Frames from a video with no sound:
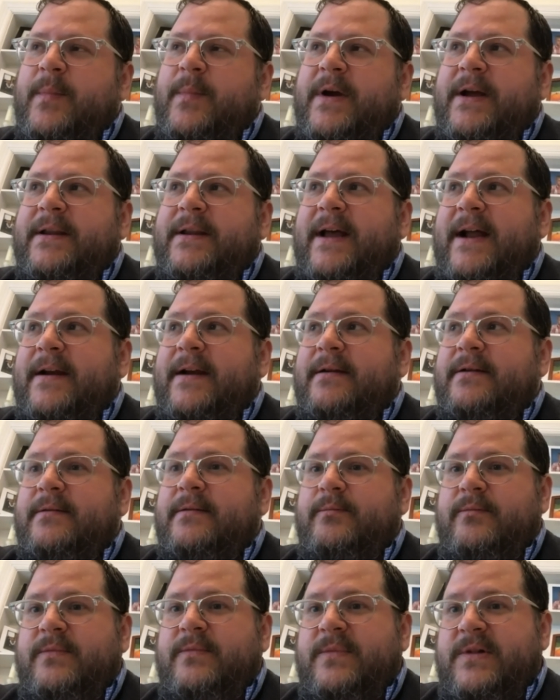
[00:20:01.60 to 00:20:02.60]
and then
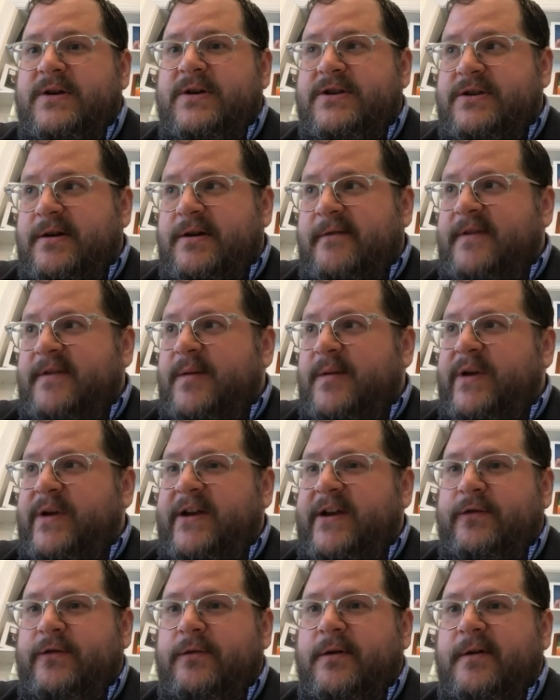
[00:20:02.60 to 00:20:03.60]
served in
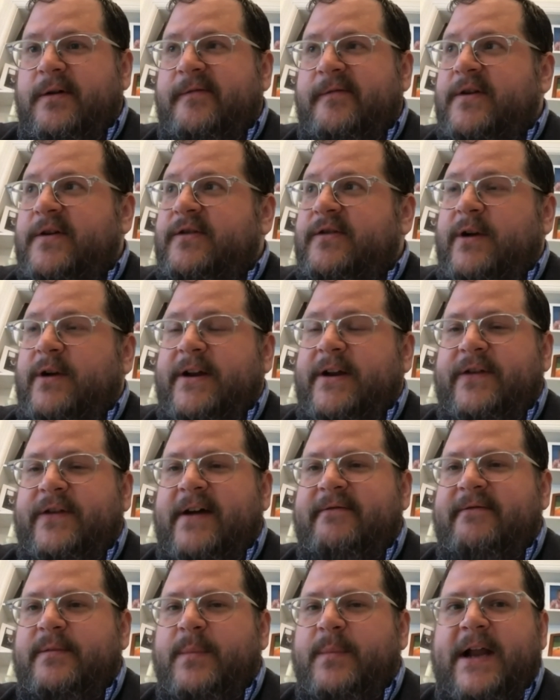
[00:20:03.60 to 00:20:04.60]
Peace Corps for
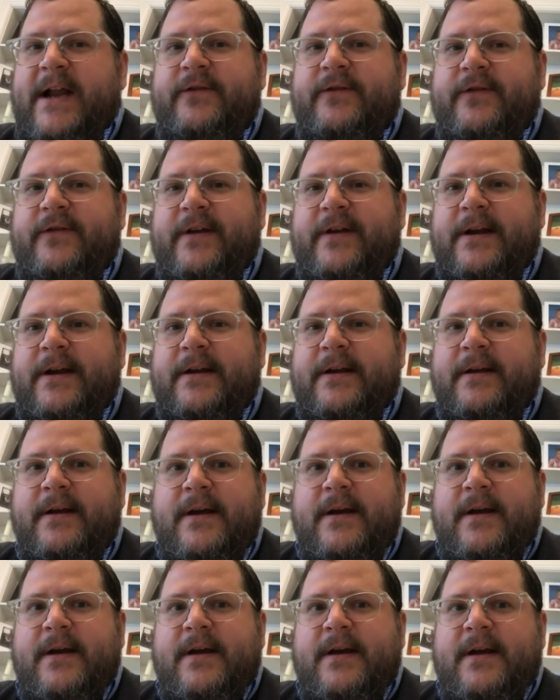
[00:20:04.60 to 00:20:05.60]
27 months. And
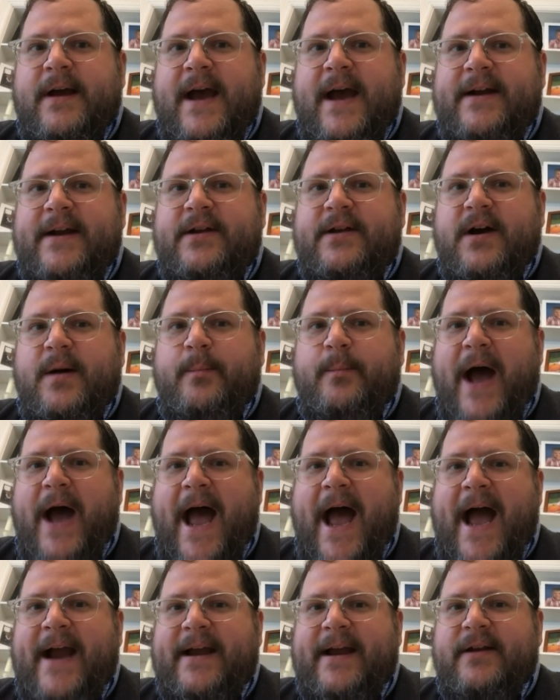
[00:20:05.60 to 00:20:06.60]
had come
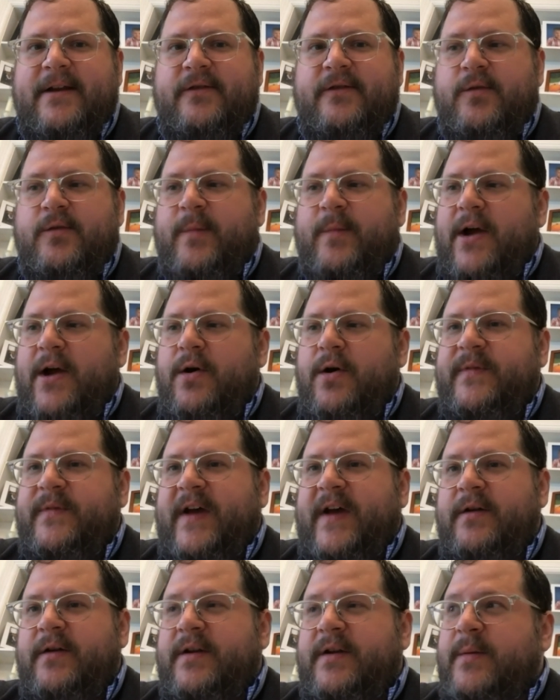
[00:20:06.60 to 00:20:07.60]
back into my
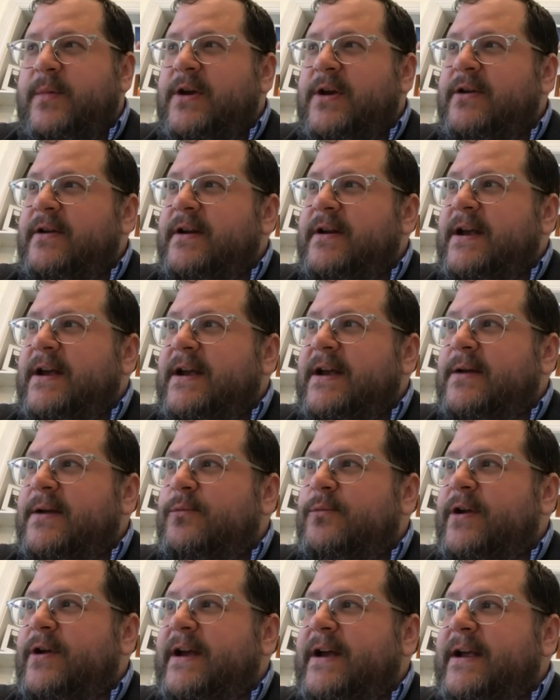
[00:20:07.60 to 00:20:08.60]
hometown community,
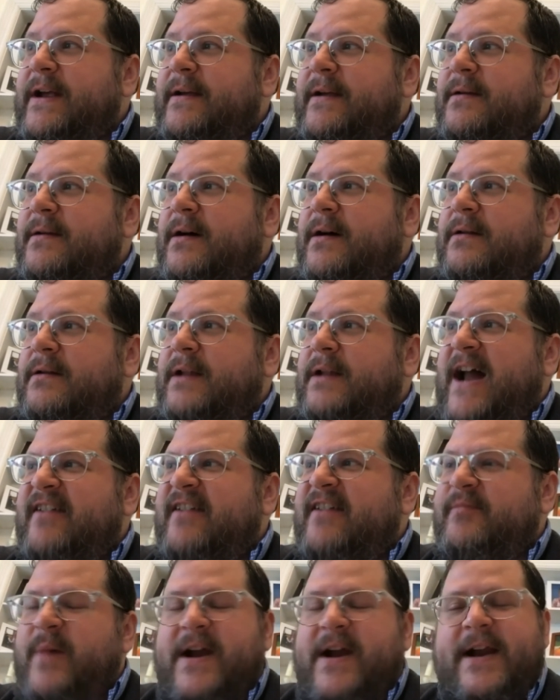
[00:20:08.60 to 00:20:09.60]
and really a lot
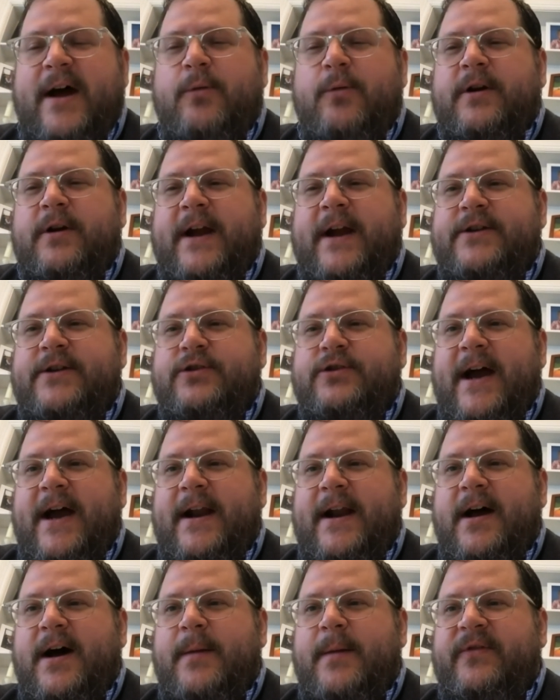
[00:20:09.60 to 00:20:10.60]
of my network had dried
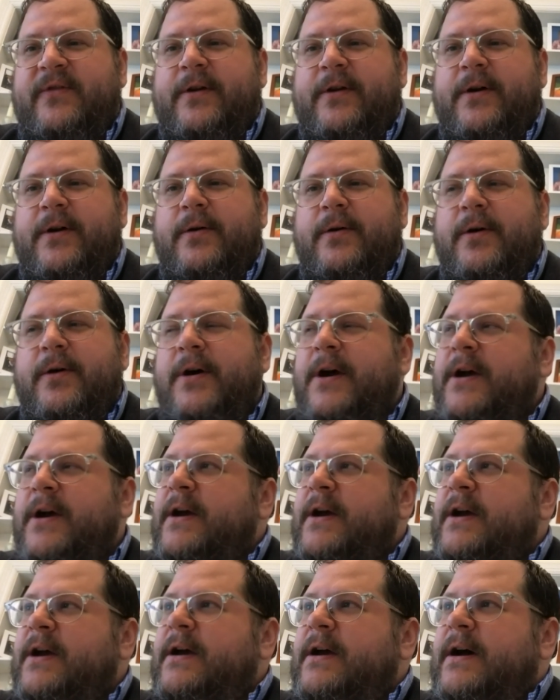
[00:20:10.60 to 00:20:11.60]
up. So
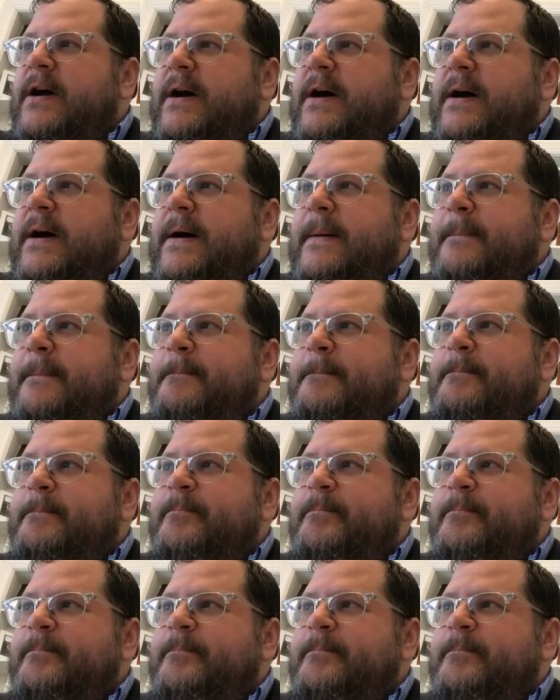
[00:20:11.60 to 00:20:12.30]
um,